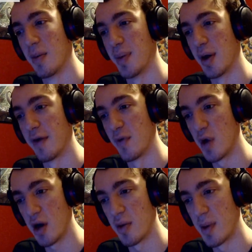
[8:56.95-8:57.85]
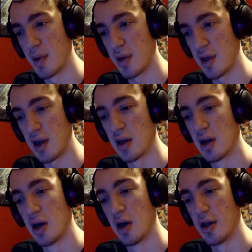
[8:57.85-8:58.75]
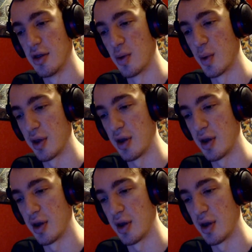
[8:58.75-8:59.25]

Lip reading: But from what I remember seeing, there was